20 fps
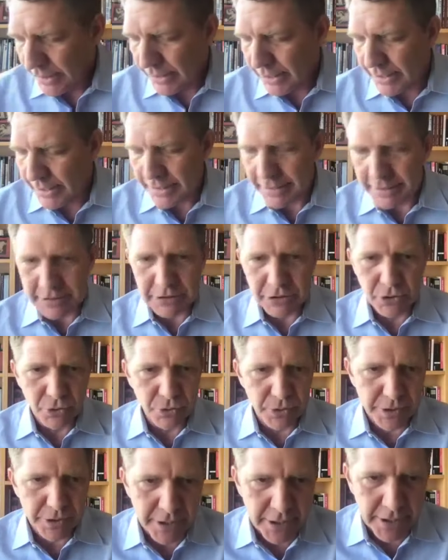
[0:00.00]
Uh, it
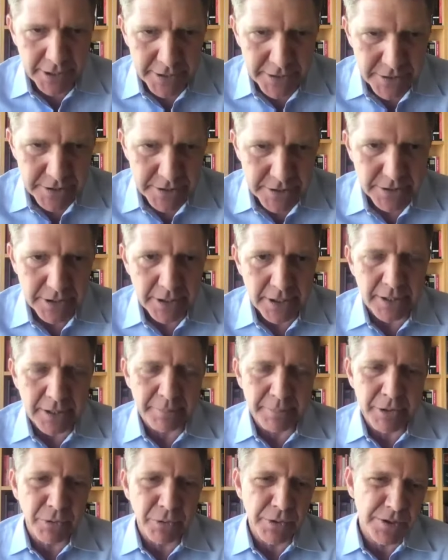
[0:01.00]
unionized.
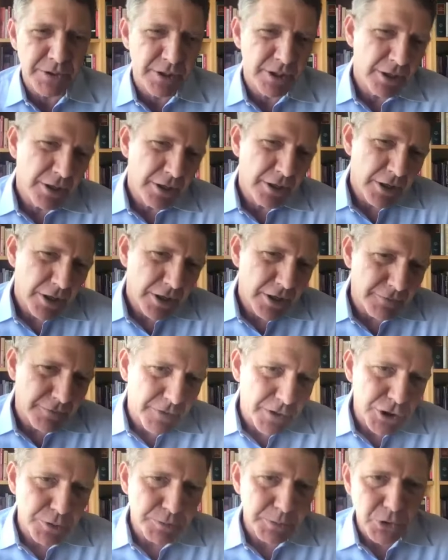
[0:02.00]
Um, there was
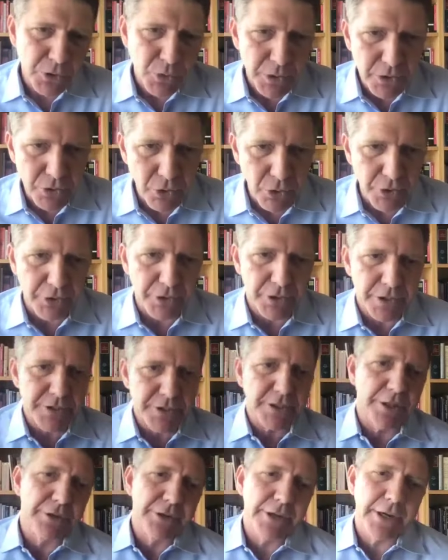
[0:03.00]
division between Northern and
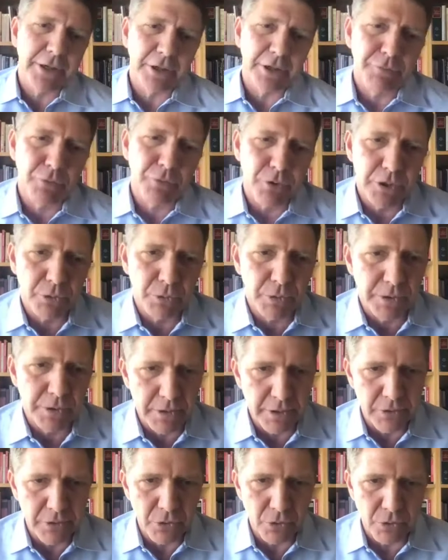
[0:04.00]
Southern California, with
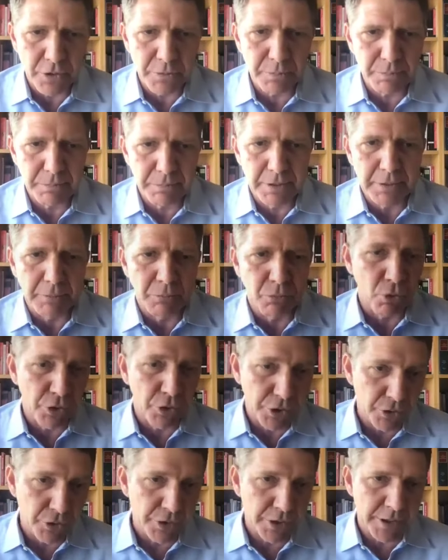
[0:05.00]
the North being more
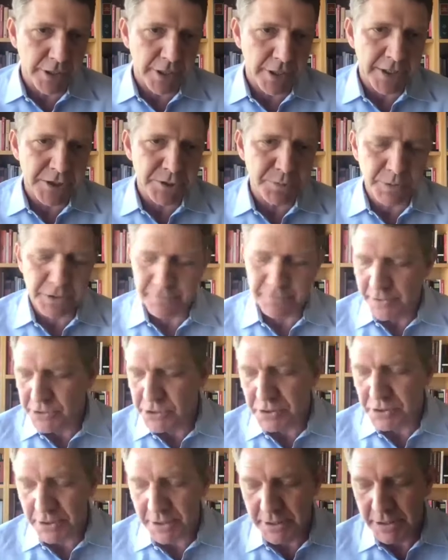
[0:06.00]
unionized, but
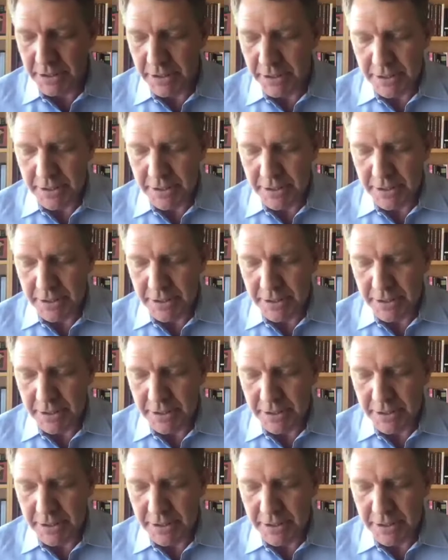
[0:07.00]
eventually